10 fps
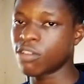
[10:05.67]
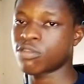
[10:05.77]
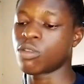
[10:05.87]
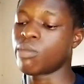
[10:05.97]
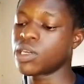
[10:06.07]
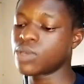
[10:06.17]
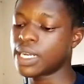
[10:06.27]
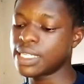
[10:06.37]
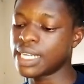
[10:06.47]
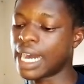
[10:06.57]
from
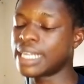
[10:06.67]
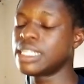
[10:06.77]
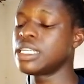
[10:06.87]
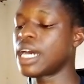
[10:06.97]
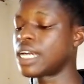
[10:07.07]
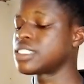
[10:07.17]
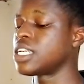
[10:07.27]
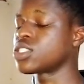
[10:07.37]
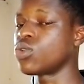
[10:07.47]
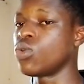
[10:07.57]
manually adding
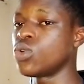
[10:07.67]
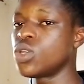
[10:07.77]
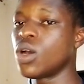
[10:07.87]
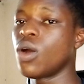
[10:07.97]
AdSense code